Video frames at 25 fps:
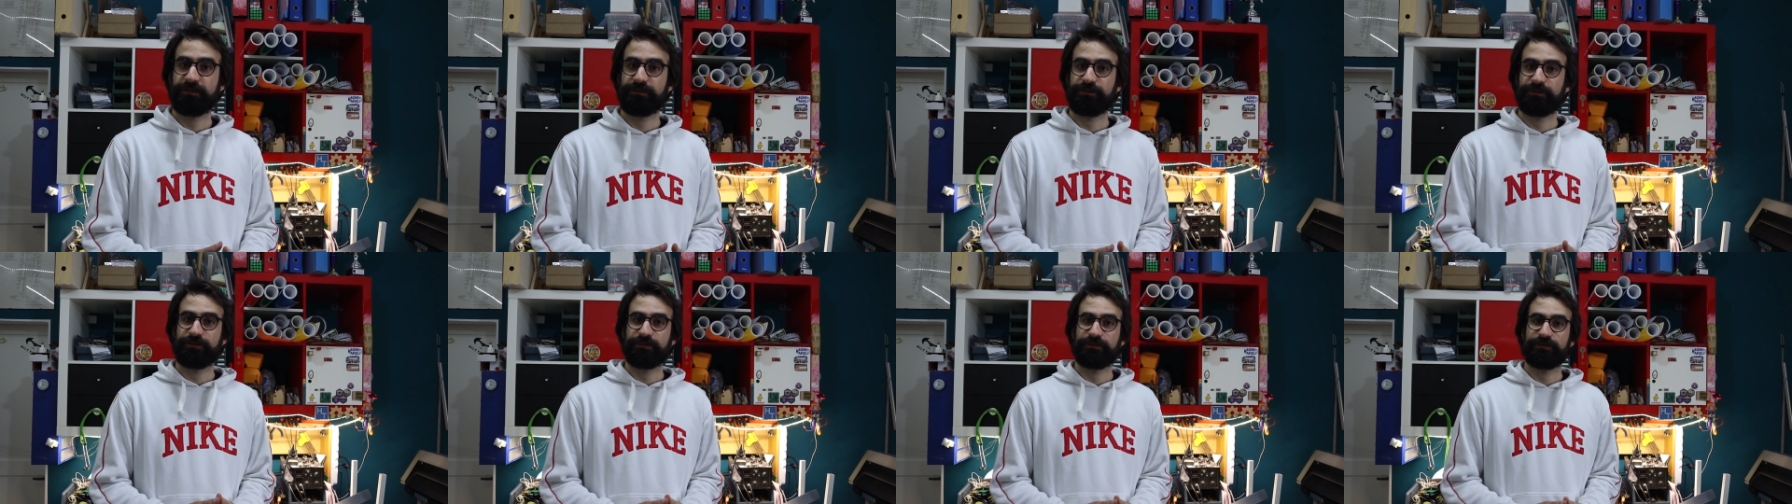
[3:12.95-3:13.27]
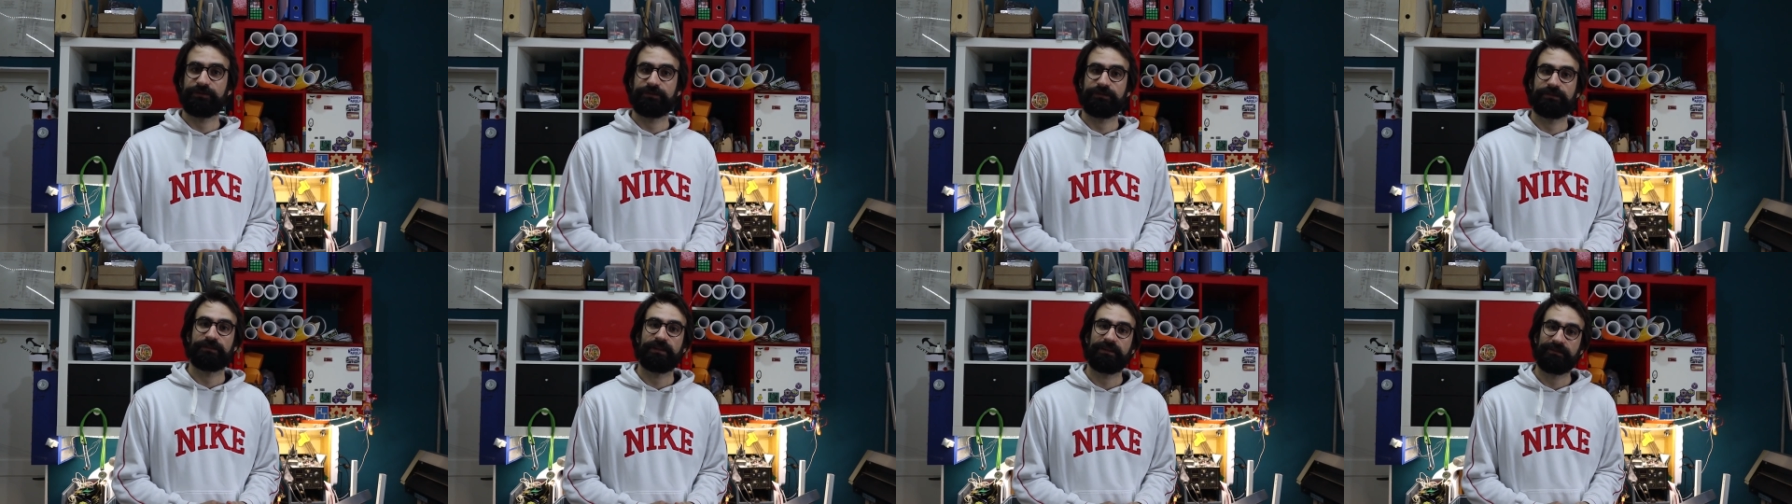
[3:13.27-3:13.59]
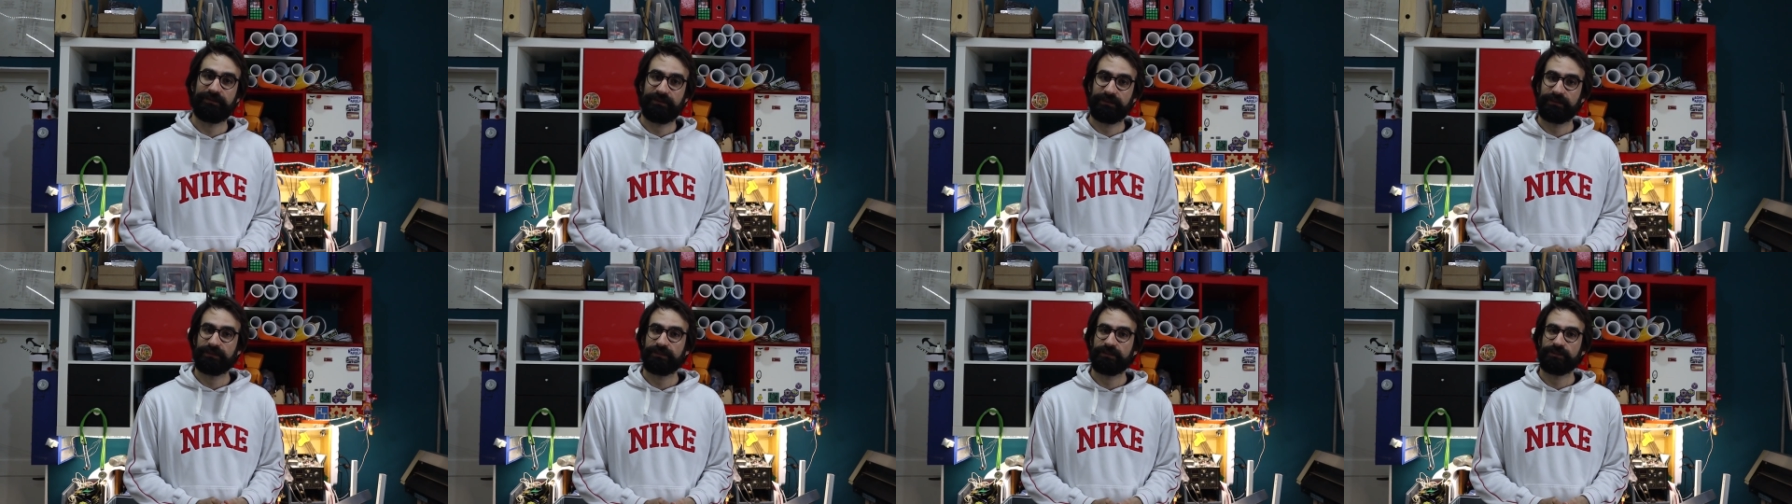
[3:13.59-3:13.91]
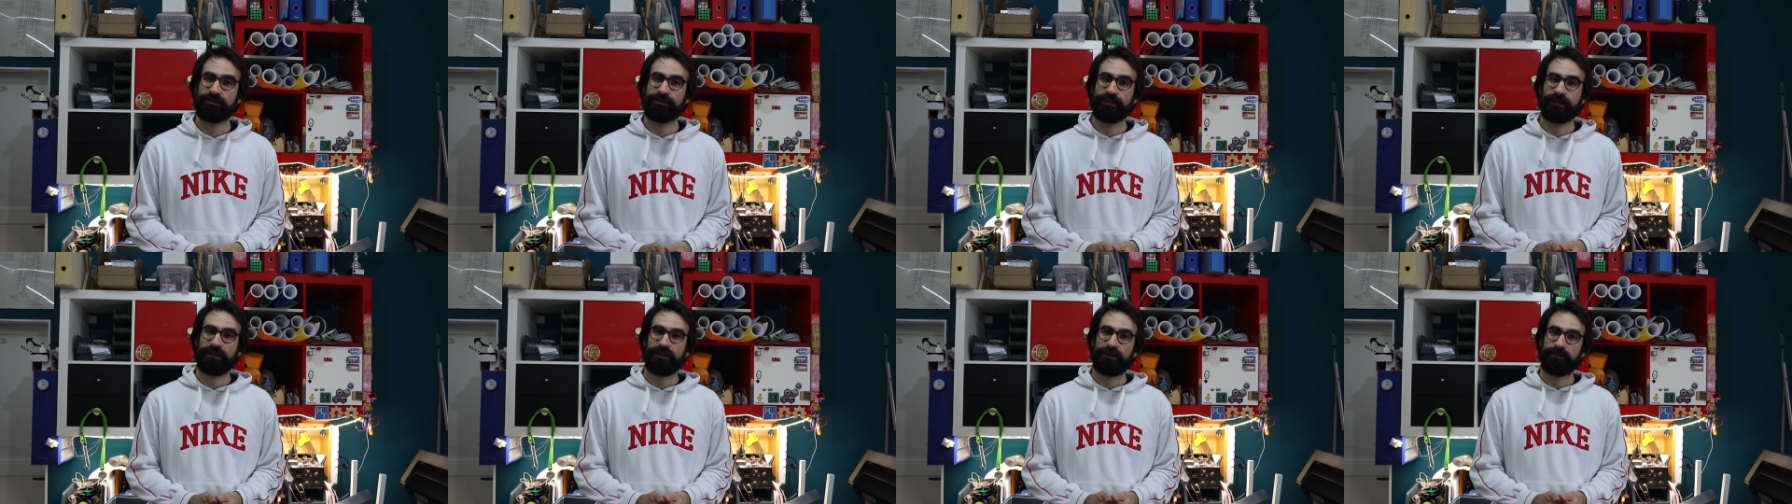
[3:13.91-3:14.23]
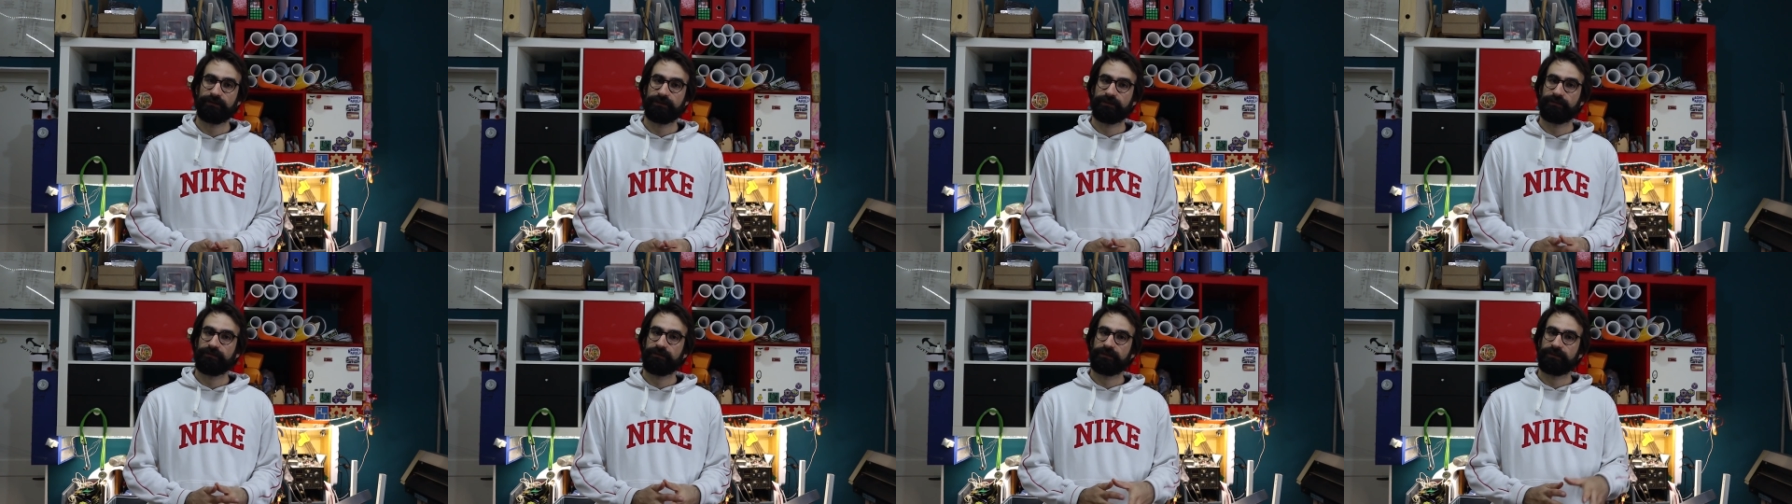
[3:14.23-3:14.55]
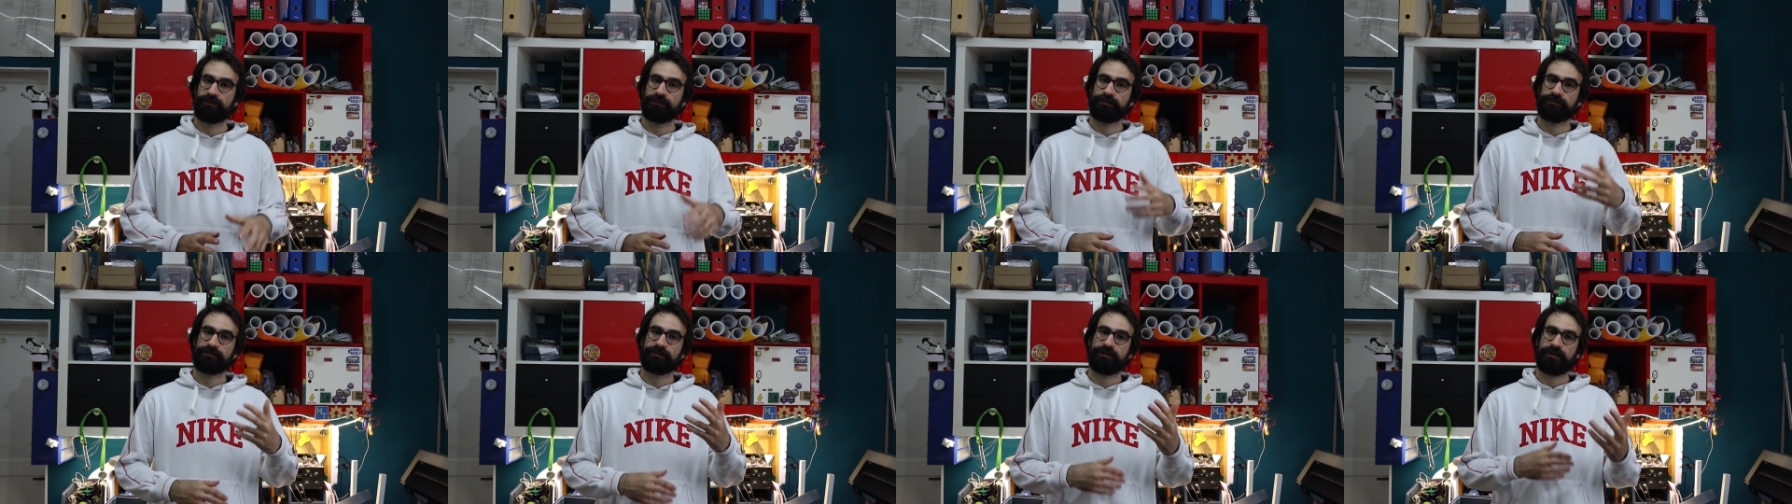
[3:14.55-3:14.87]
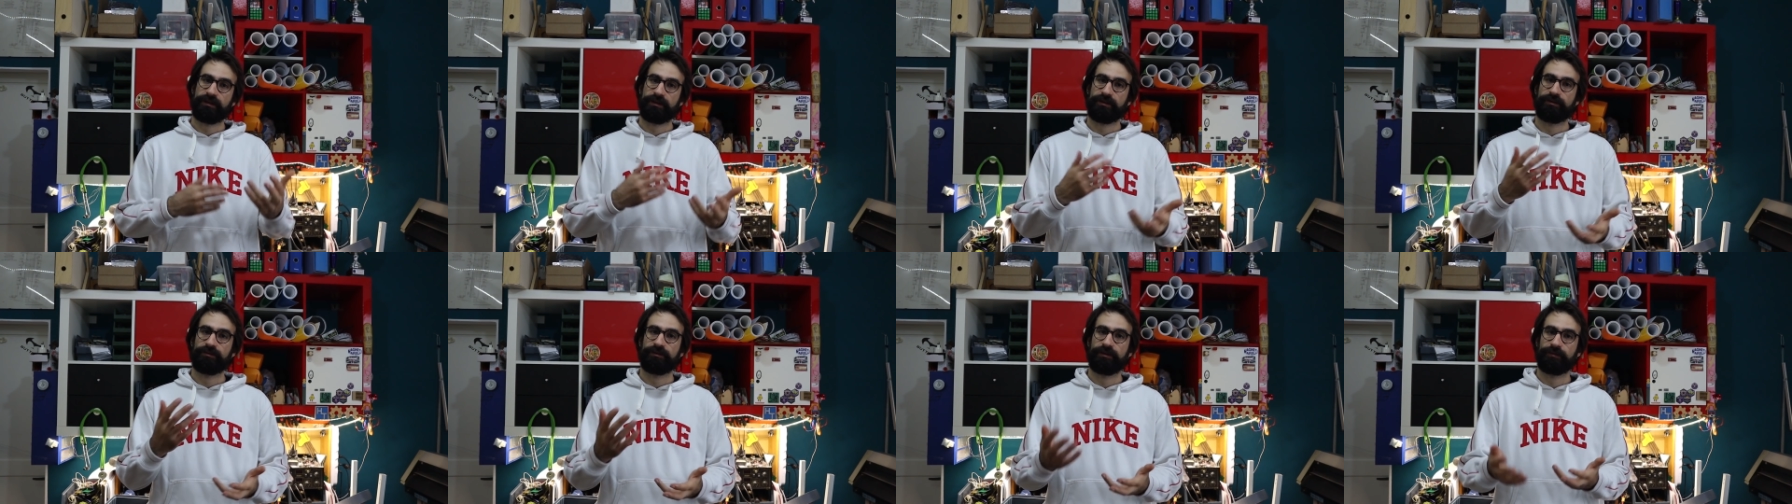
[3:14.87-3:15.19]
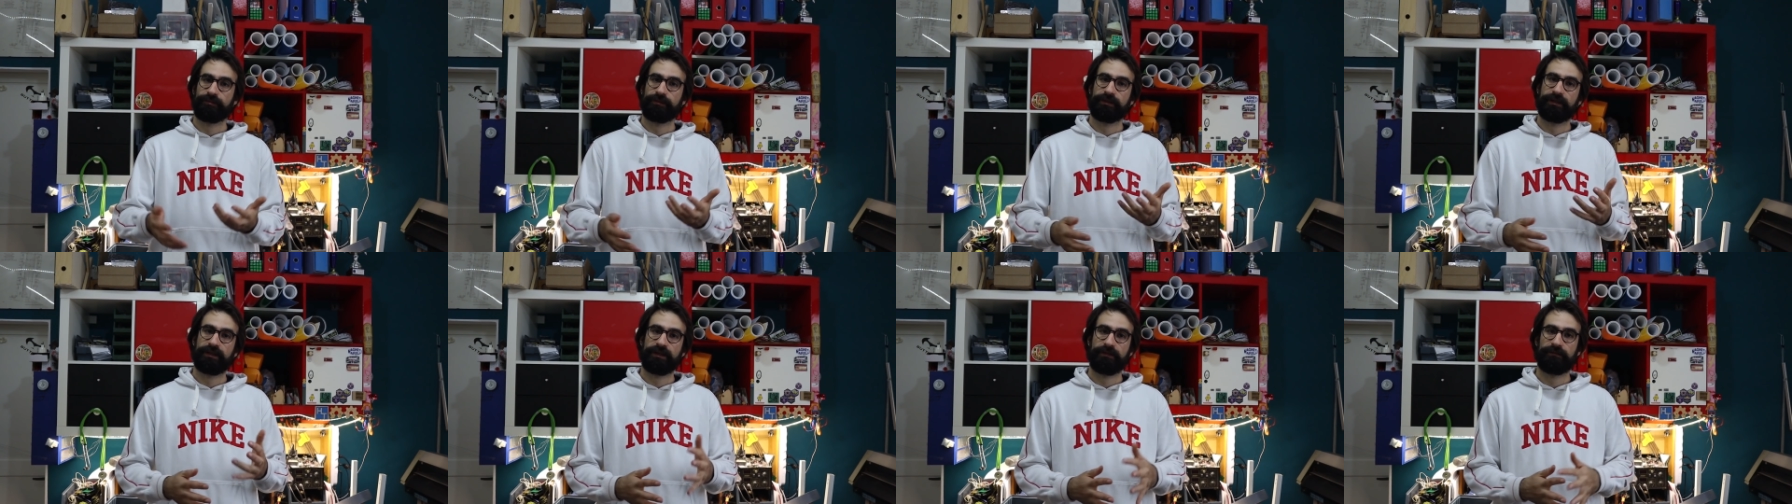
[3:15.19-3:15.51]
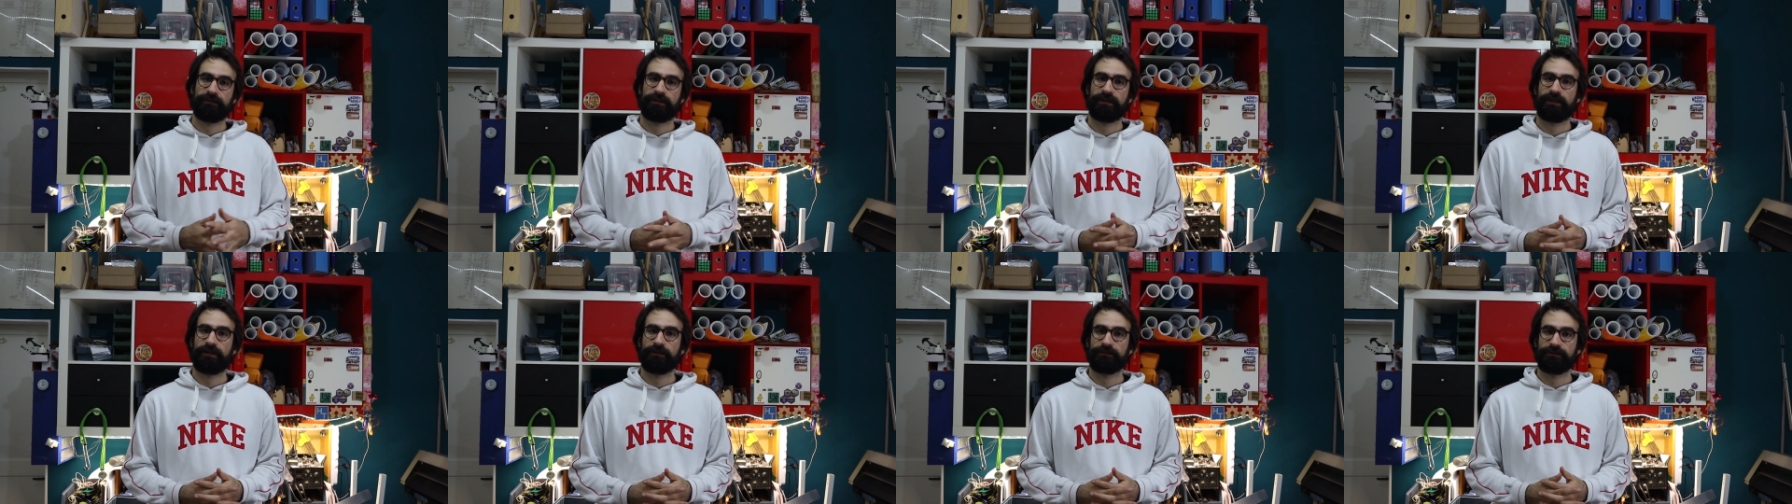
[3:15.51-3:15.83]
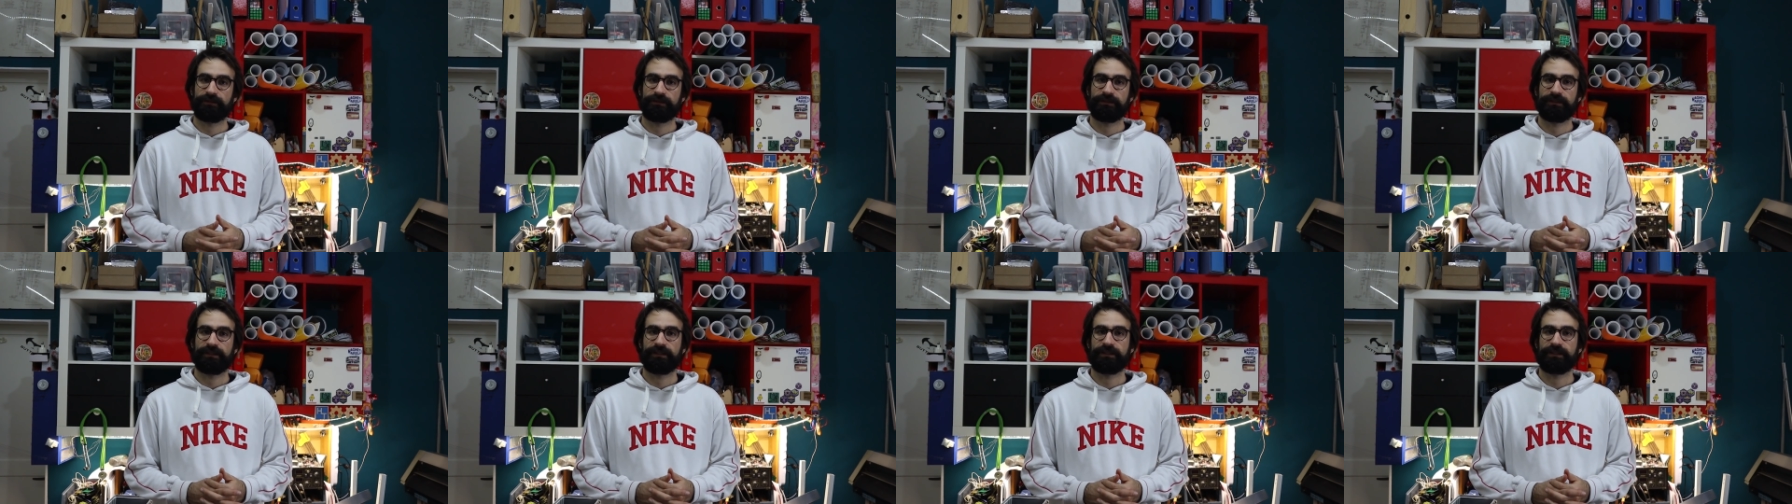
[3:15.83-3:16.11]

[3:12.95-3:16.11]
you should definitely check out the videos that are going to be coming out in